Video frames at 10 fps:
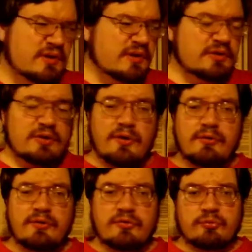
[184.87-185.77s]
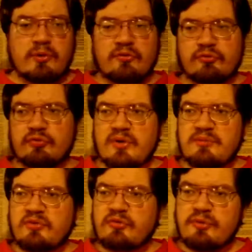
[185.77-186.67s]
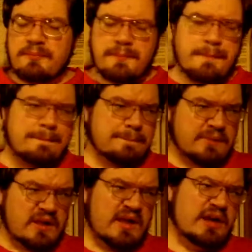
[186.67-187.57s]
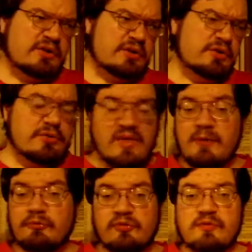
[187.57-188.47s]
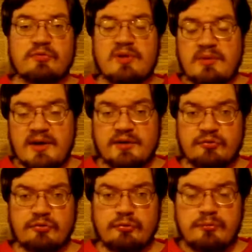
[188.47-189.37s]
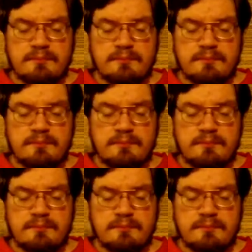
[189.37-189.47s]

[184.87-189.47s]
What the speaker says: go, as well as treatment. And I knew that was in the free market too.